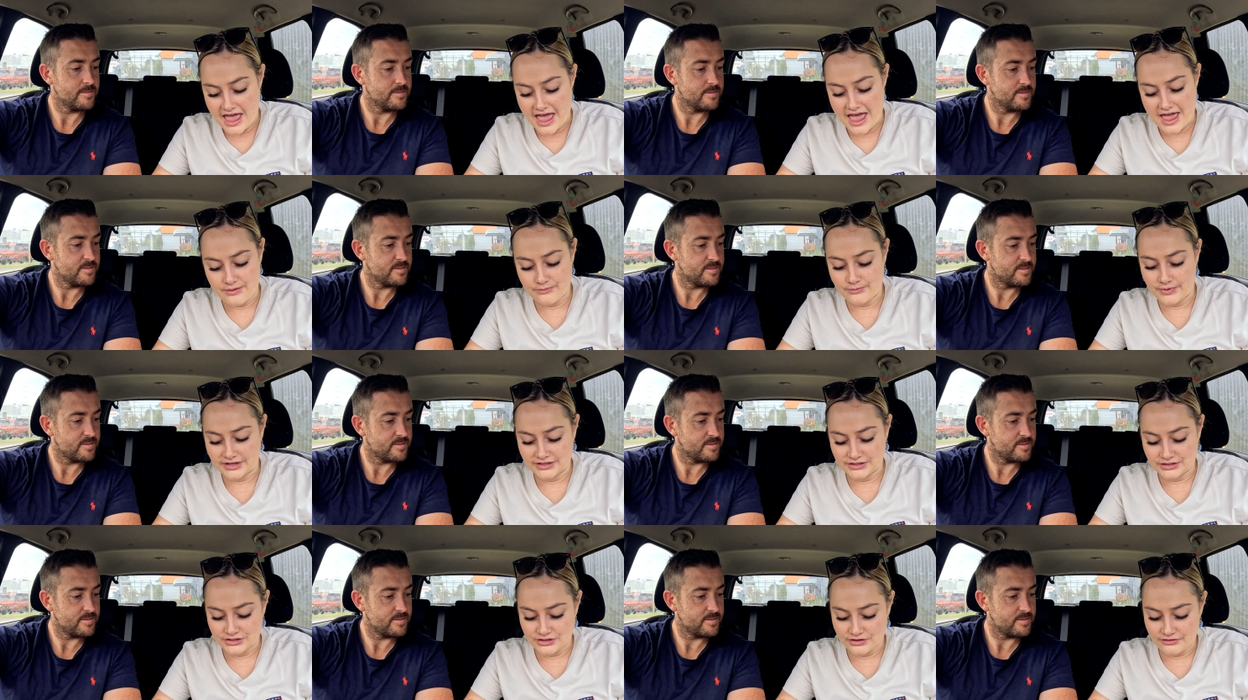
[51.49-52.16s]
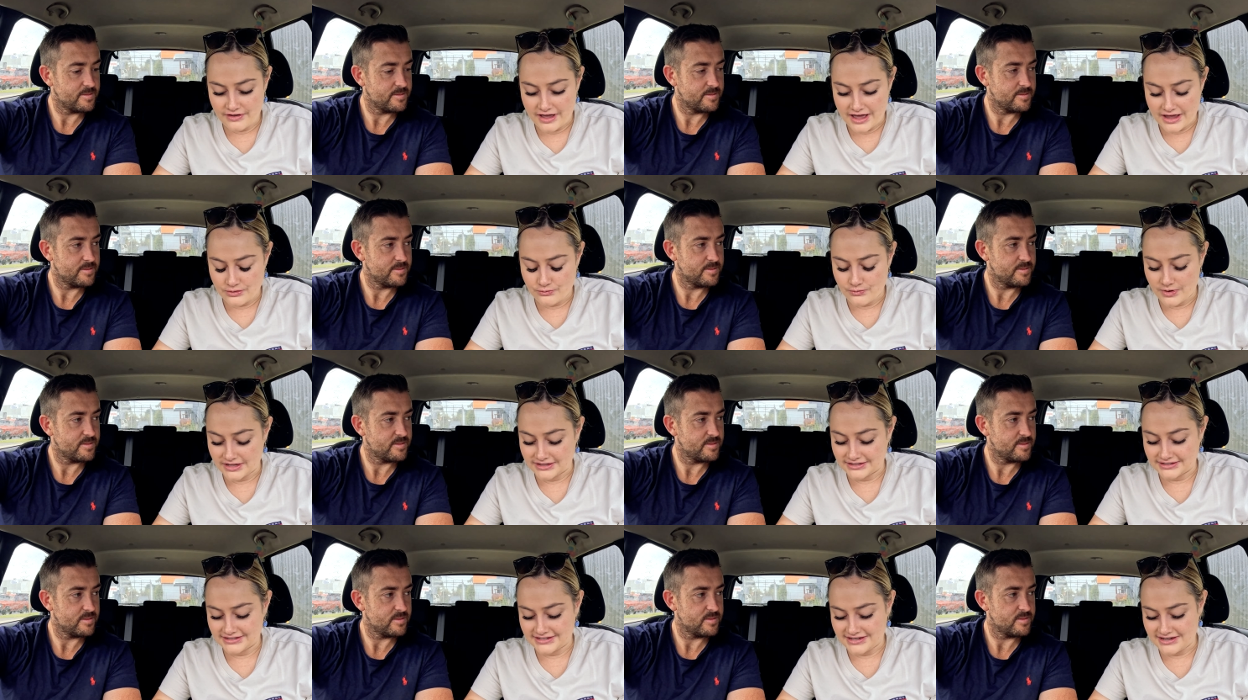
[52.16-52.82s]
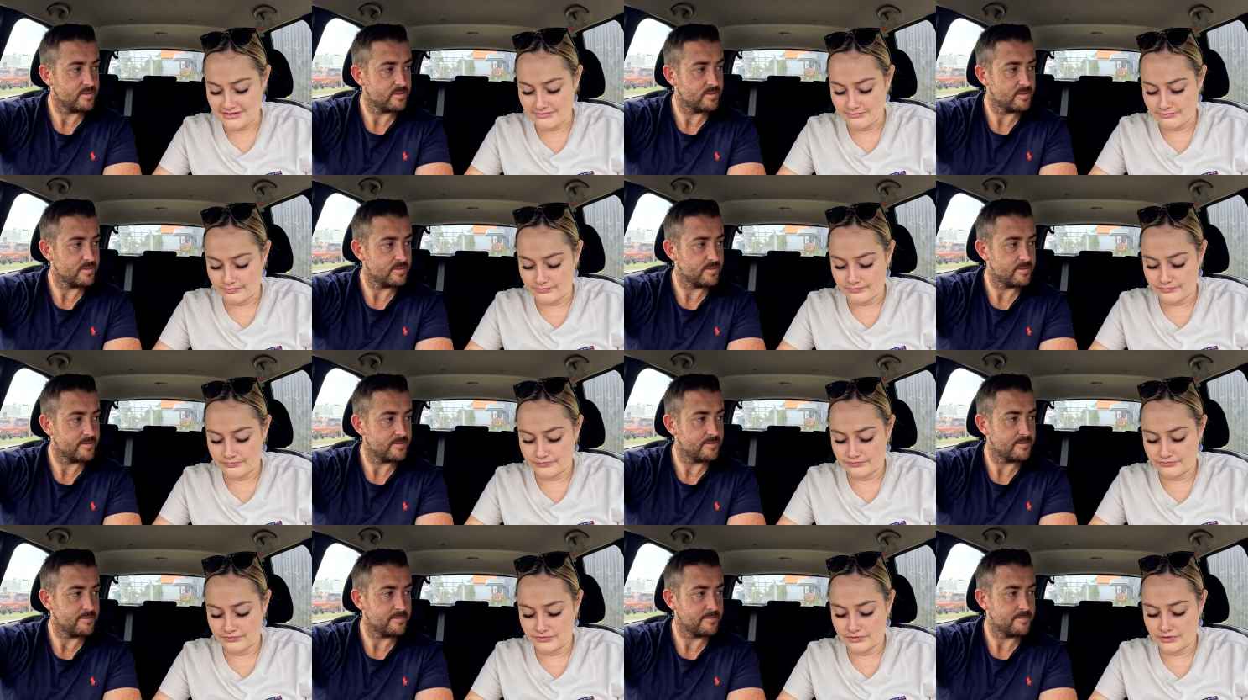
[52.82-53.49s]
Speaker 1: And once you've had one sip,
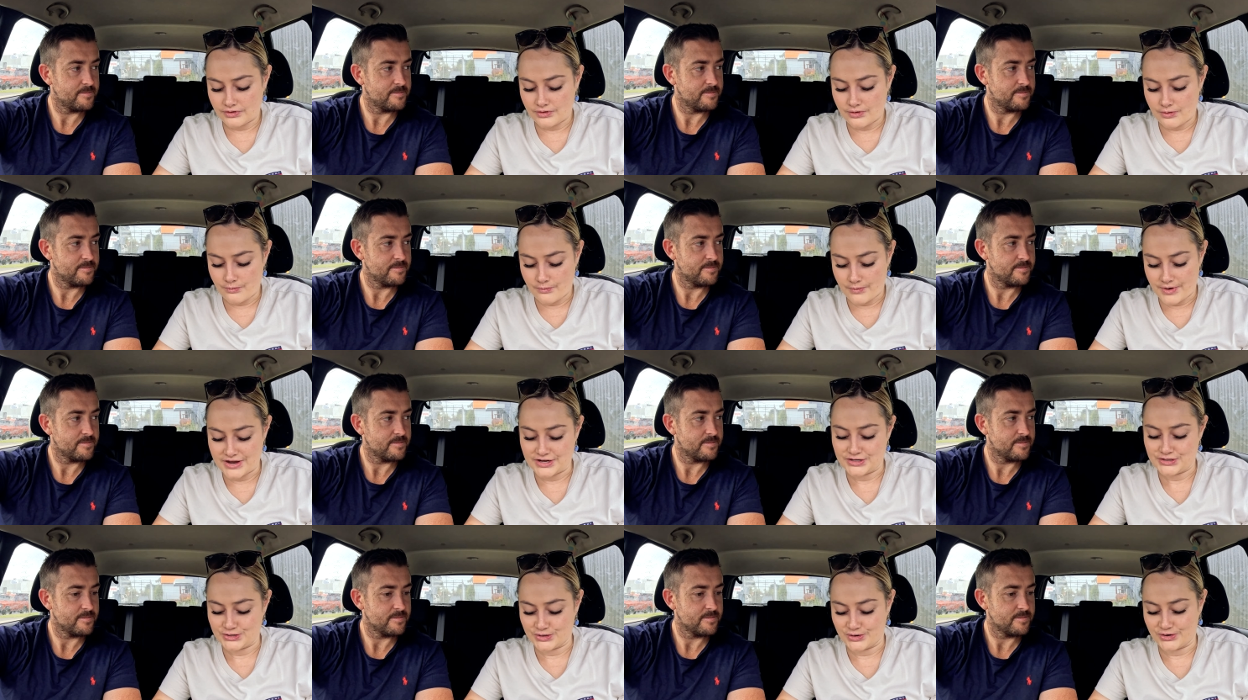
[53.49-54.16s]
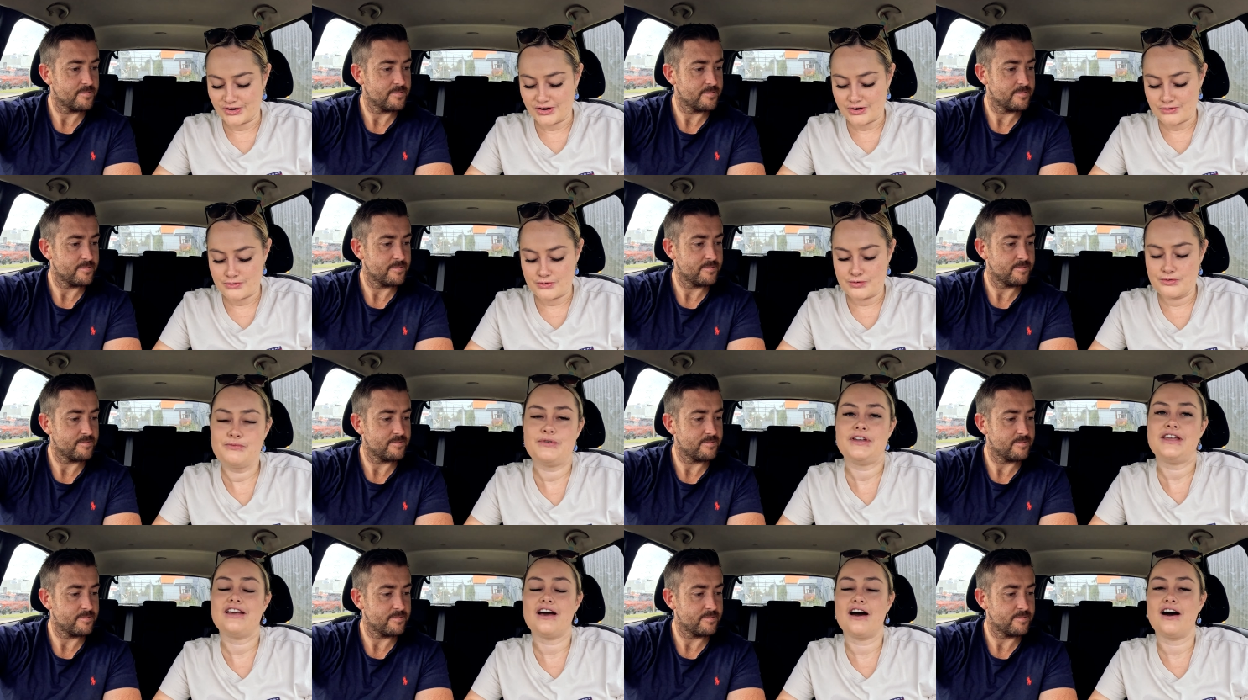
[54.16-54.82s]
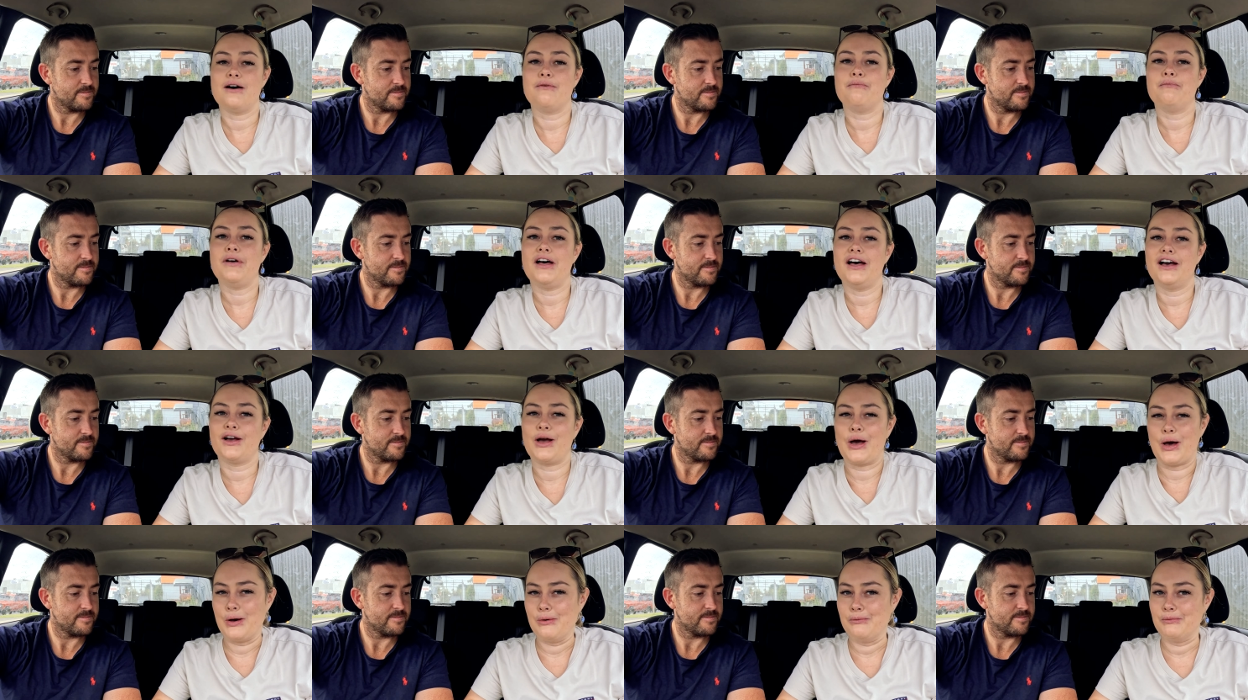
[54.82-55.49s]
we're sure it will become
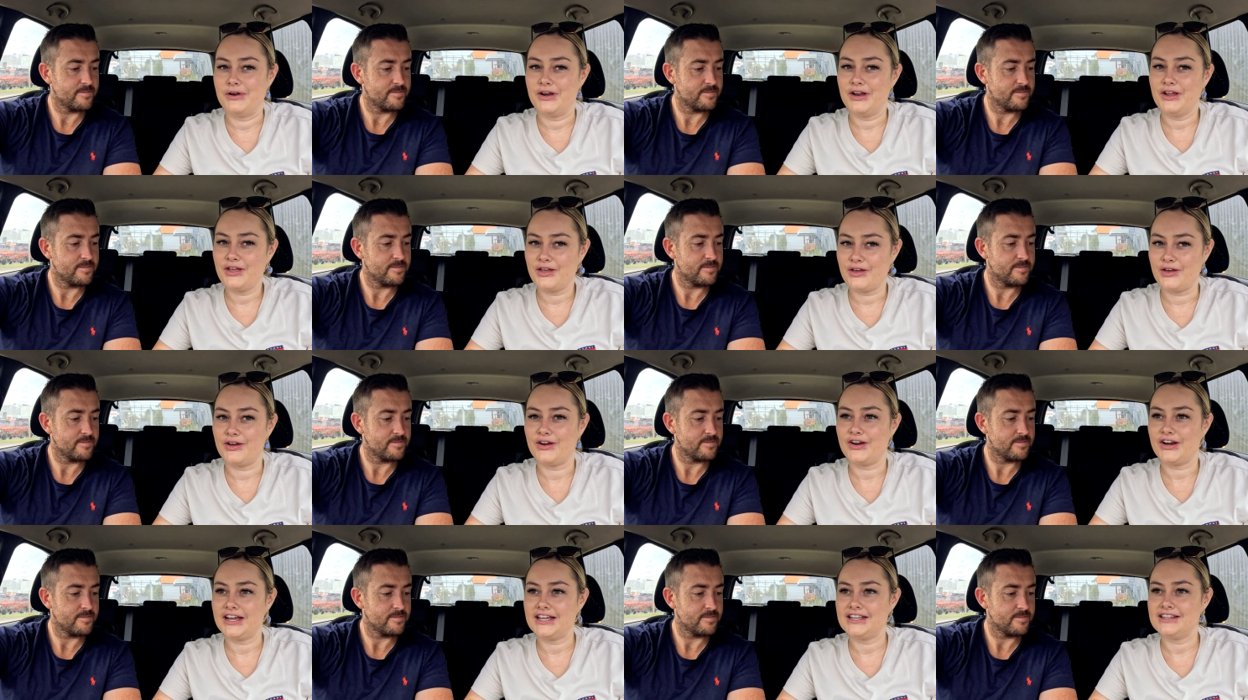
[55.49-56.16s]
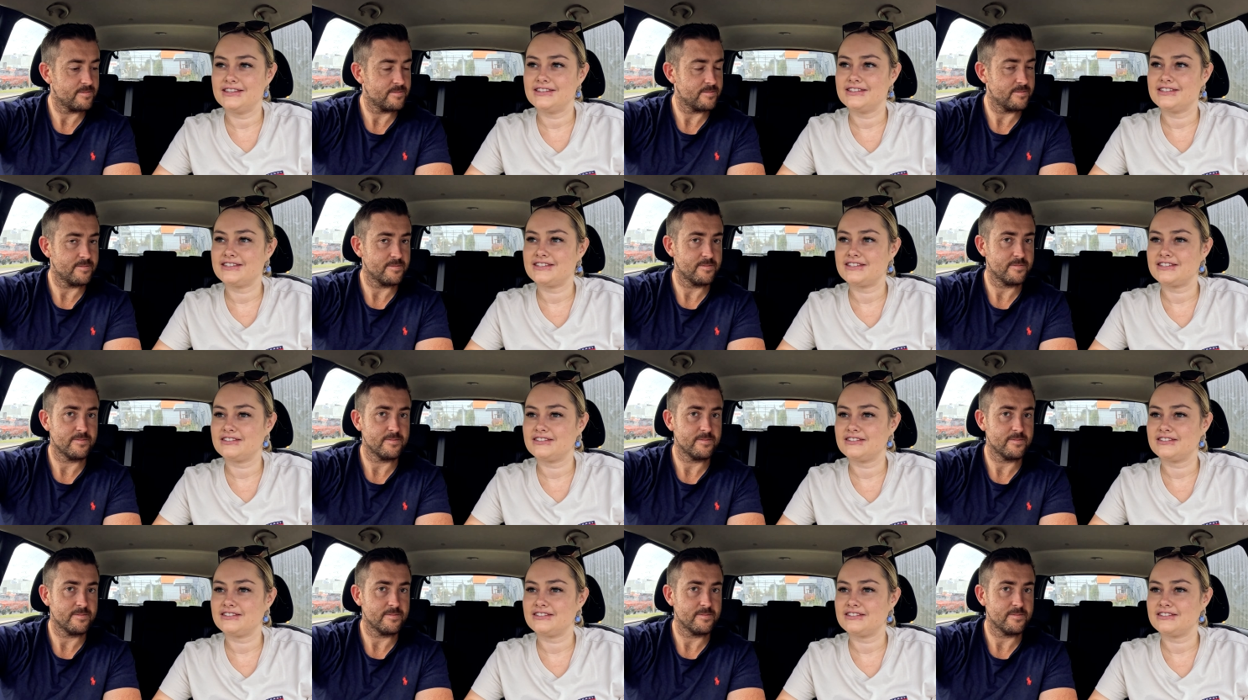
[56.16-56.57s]
a common occurrence.